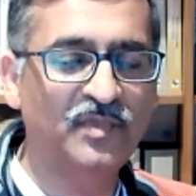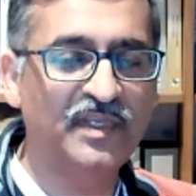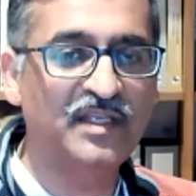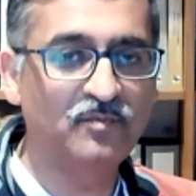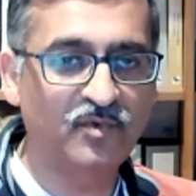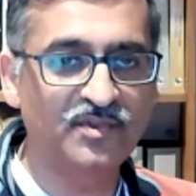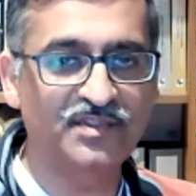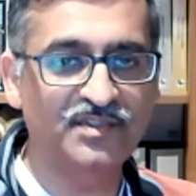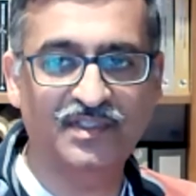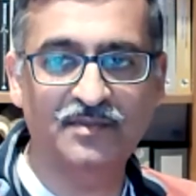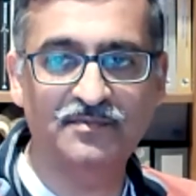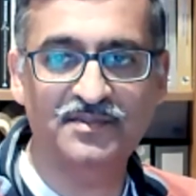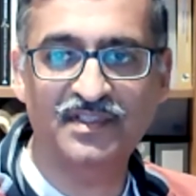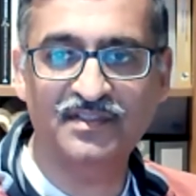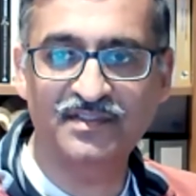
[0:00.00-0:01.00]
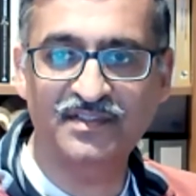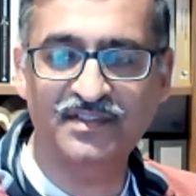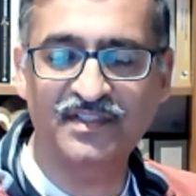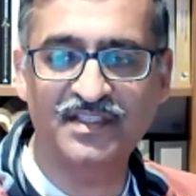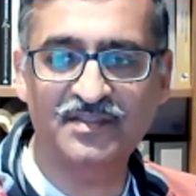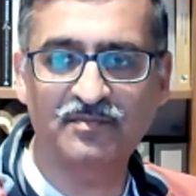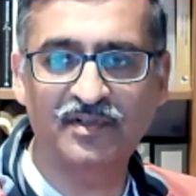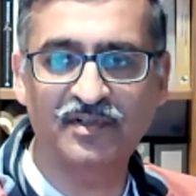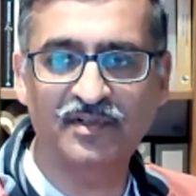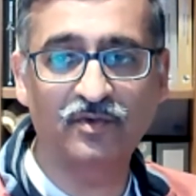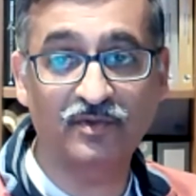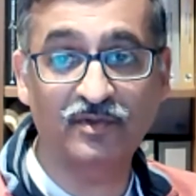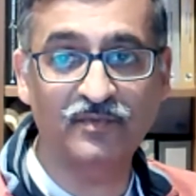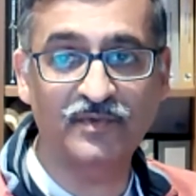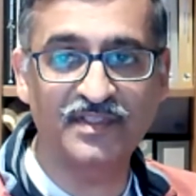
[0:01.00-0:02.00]
in most circumstances, yes, but not
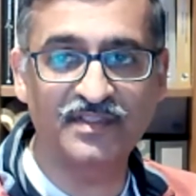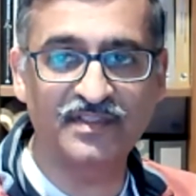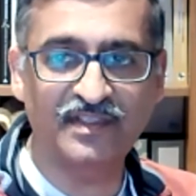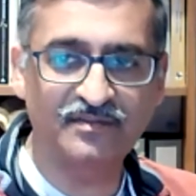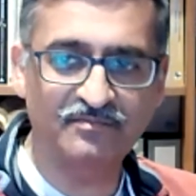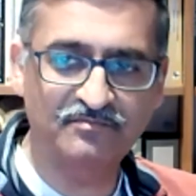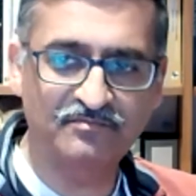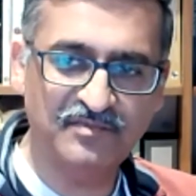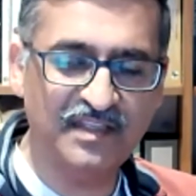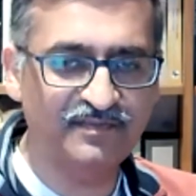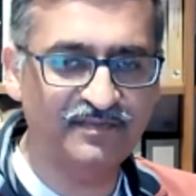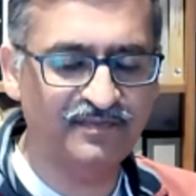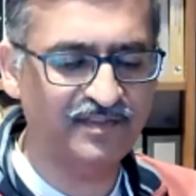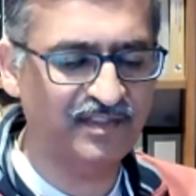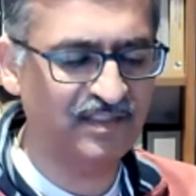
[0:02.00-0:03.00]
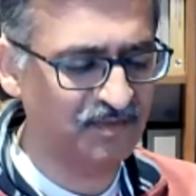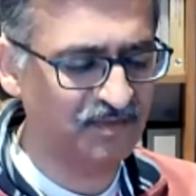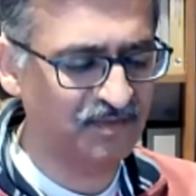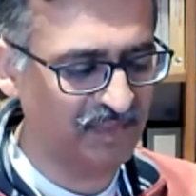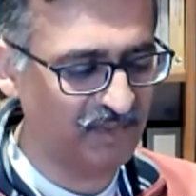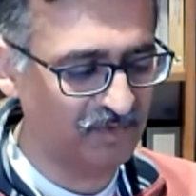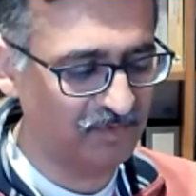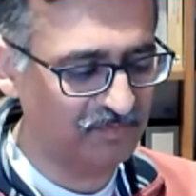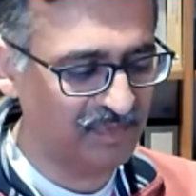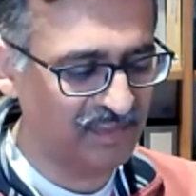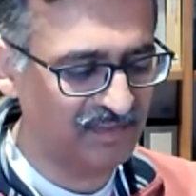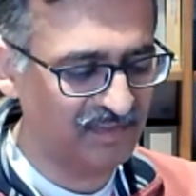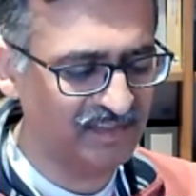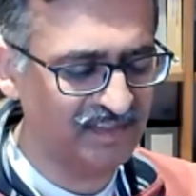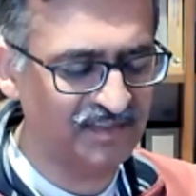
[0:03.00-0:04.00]
always. And if you know,
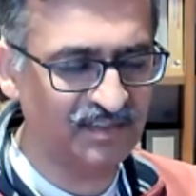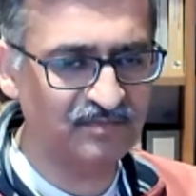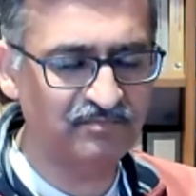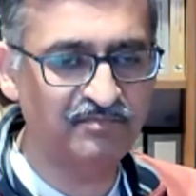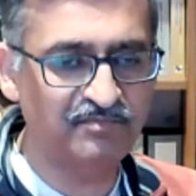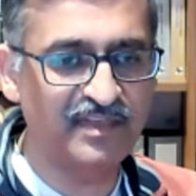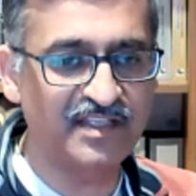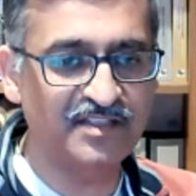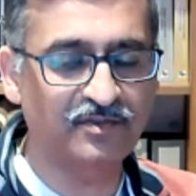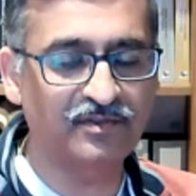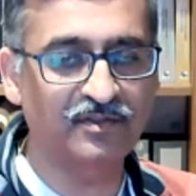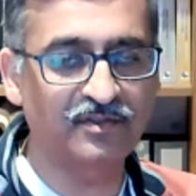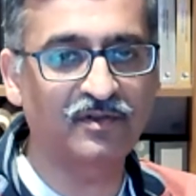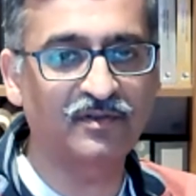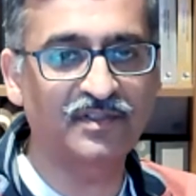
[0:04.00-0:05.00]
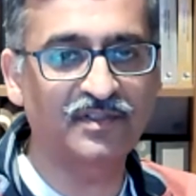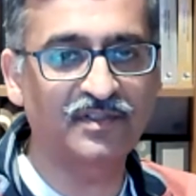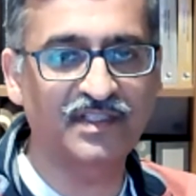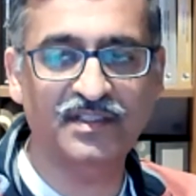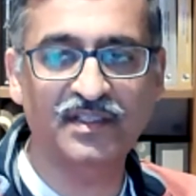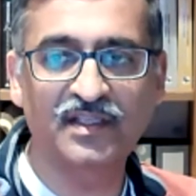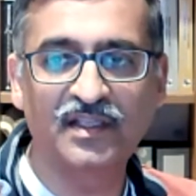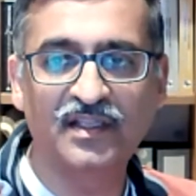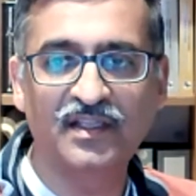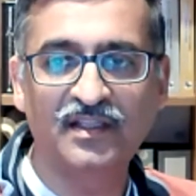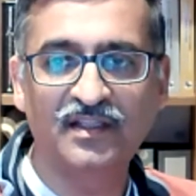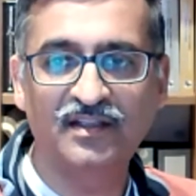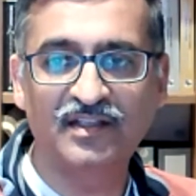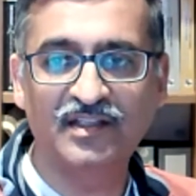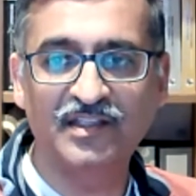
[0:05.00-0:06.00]
these are based on the context.
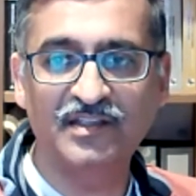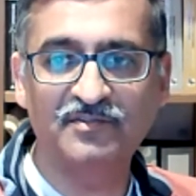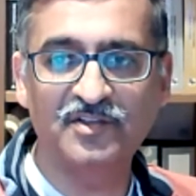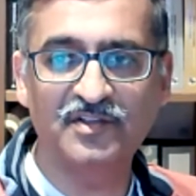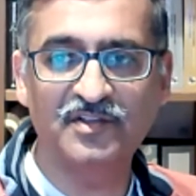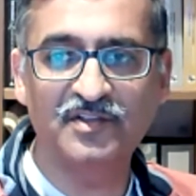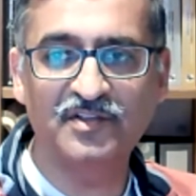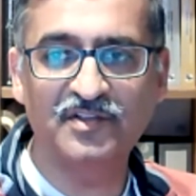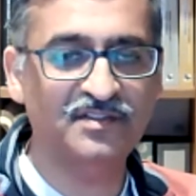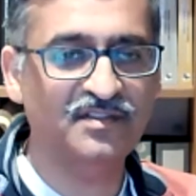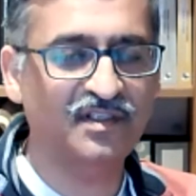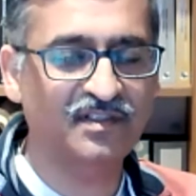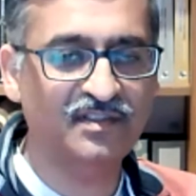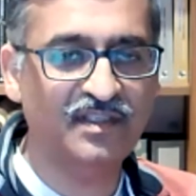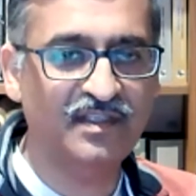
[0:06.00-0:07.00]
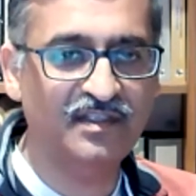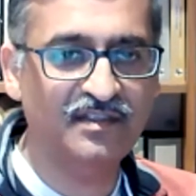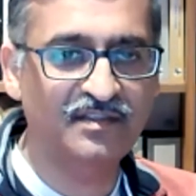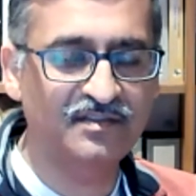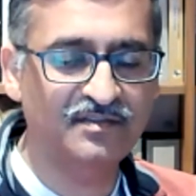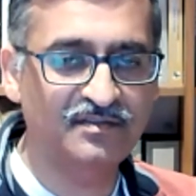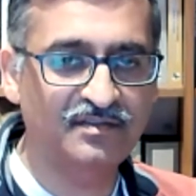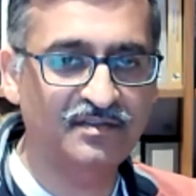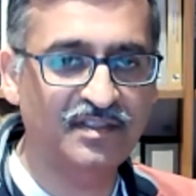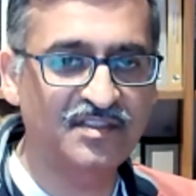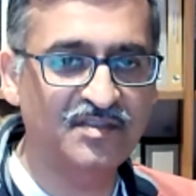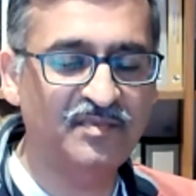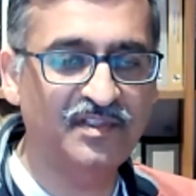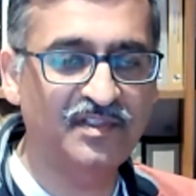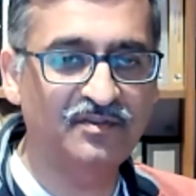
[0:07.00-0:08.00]
If you're stuck there, then
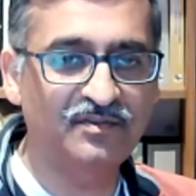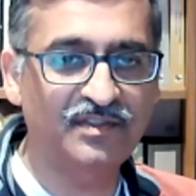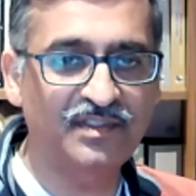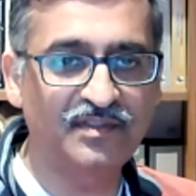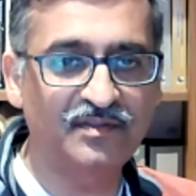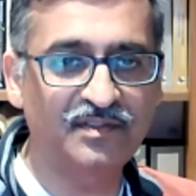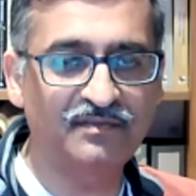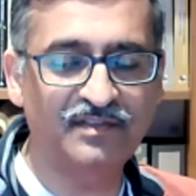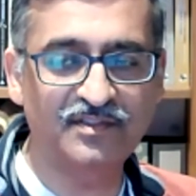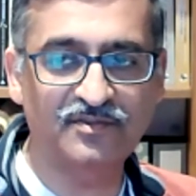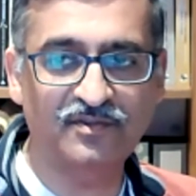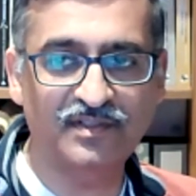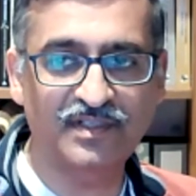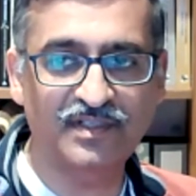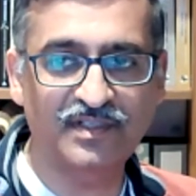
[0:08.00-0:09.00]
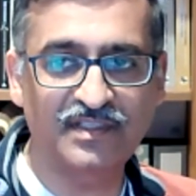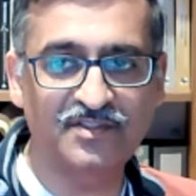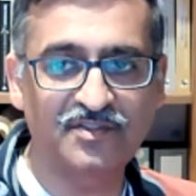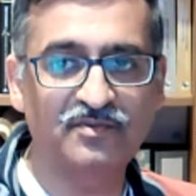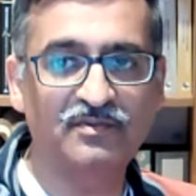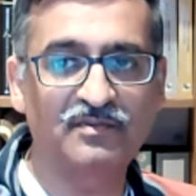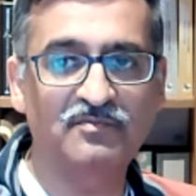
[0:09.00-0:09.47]
speak to the defense organization who